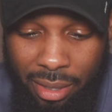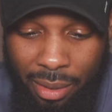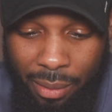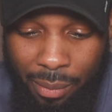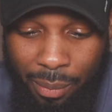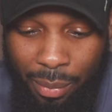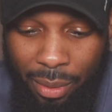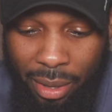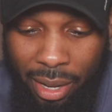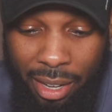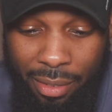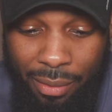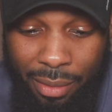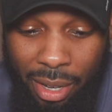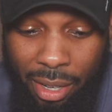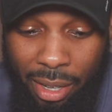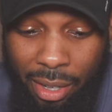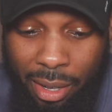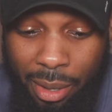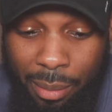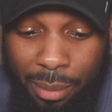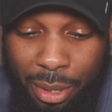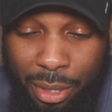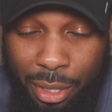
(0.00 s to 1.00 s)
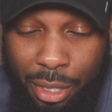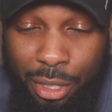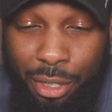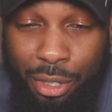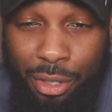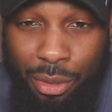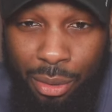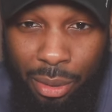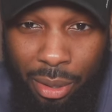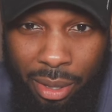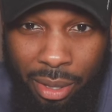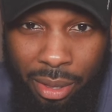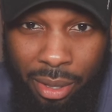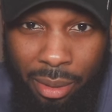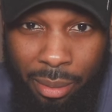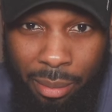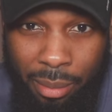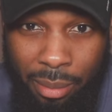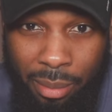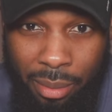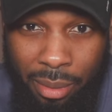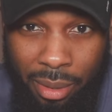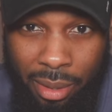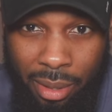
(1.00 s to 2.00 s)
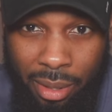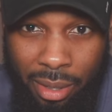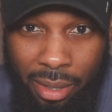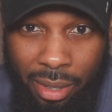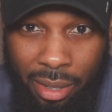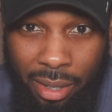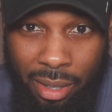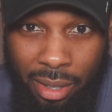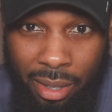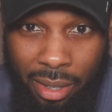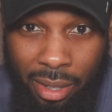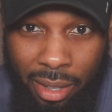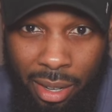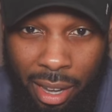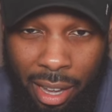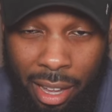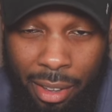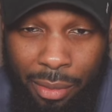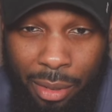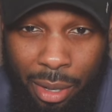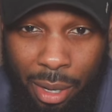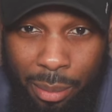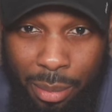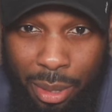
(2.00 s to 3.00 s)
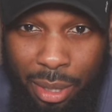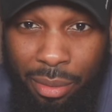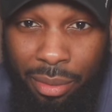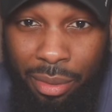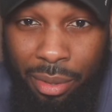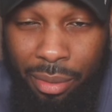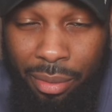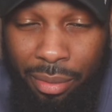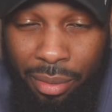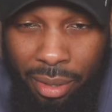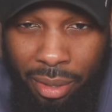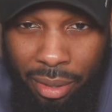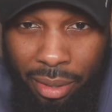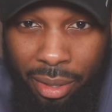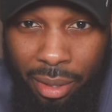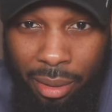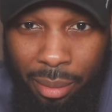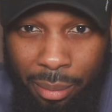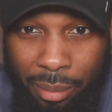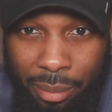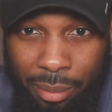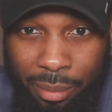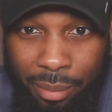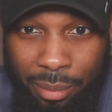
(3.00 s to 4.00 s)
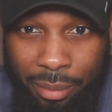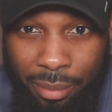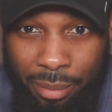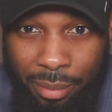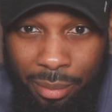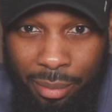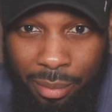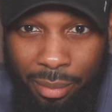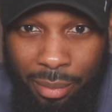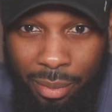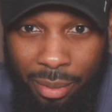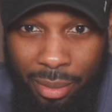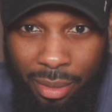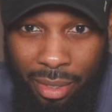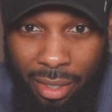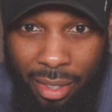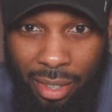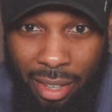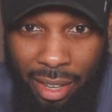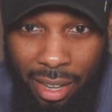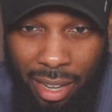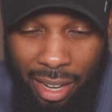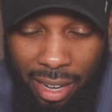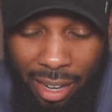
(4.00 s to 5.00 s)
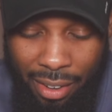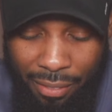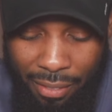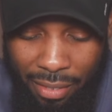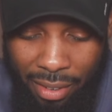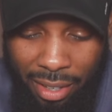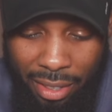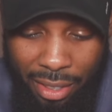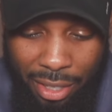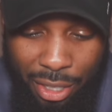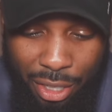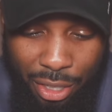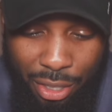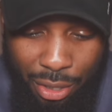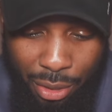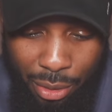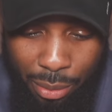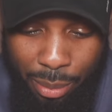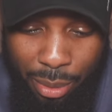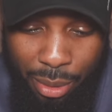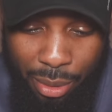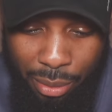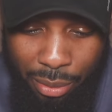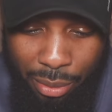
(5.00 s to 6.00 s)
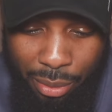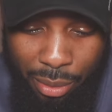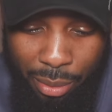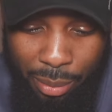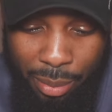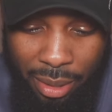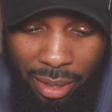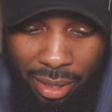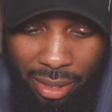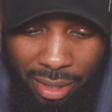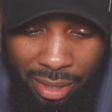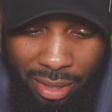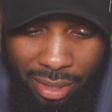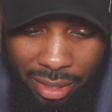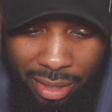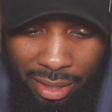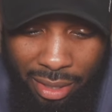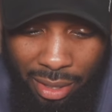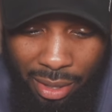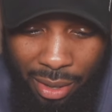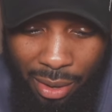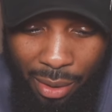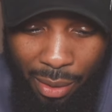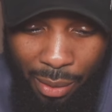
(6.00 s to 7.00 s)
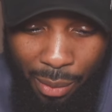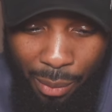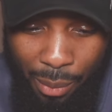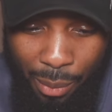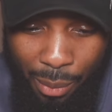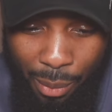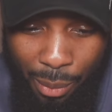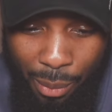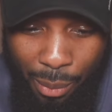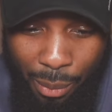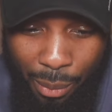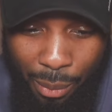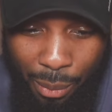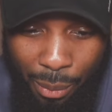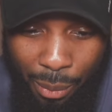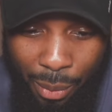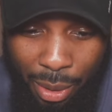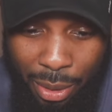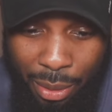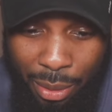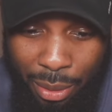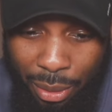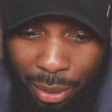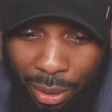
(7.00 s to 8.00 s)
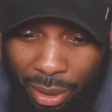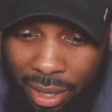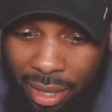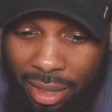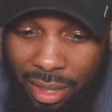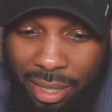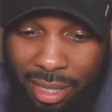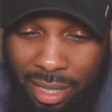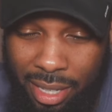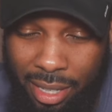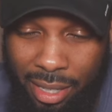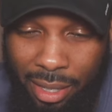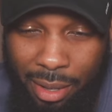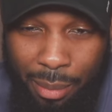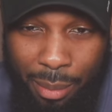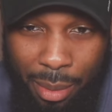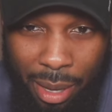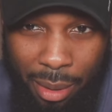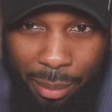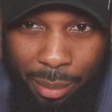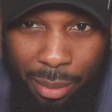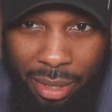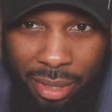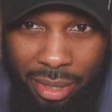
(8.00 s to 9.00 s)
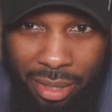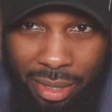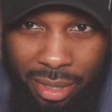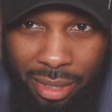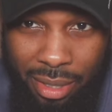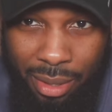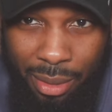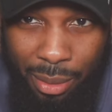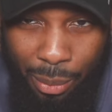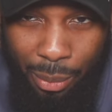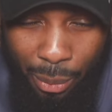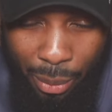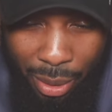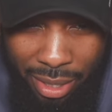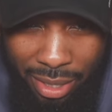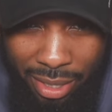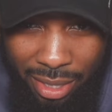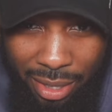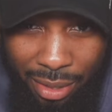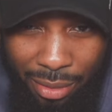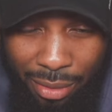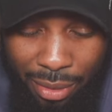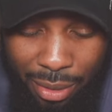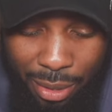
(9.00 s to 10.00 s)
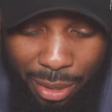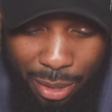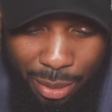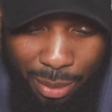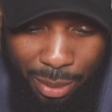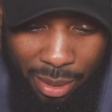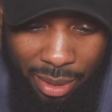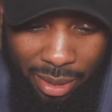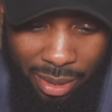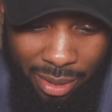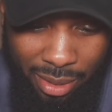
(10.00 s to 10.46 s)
I have not come to destroy them. I have come to fulfill them. And I find this so beautiful because when you look at the 10 commandments, what is the first one?